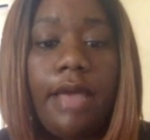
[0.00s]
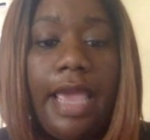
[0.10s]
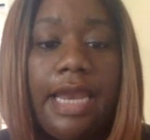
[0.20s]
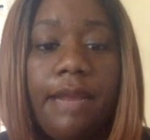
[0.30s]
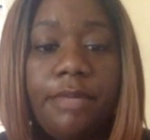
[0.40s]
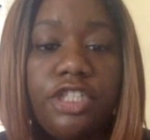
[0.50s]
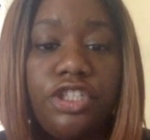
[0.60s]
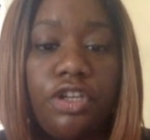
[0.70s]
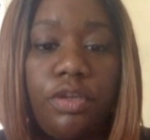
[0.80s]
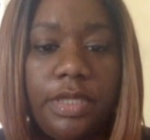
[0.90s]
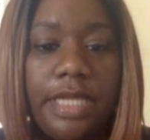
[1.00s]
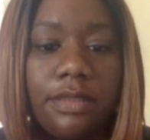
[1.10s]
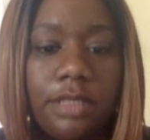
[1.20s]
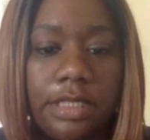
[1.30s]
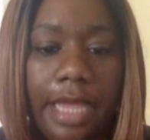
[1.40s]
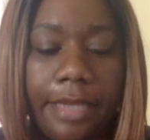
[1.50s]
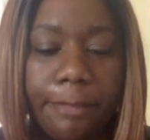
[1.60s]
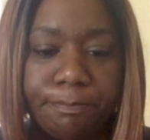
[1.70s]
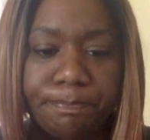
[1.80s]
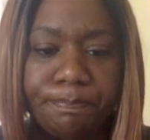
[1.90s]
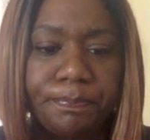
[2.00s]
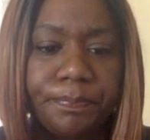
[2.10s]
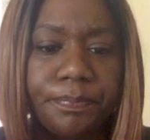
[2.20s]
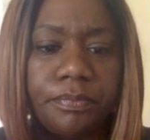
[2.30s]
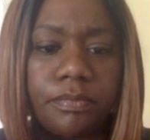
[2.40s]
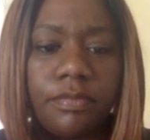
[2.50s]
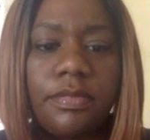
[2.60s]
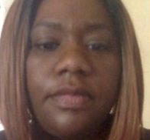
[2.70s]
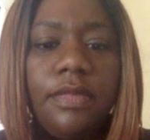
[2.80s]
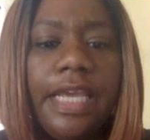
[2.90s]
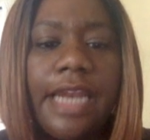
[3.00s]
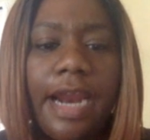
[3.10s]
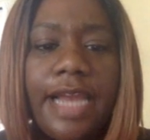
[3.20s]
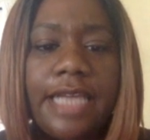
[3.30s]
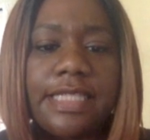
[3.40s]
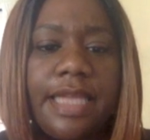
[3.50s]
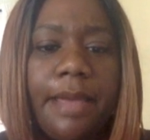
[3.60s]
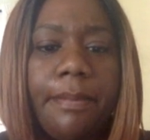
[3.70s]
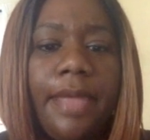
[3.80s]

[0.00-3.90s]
And I'm going to show you what that looks like in our next step.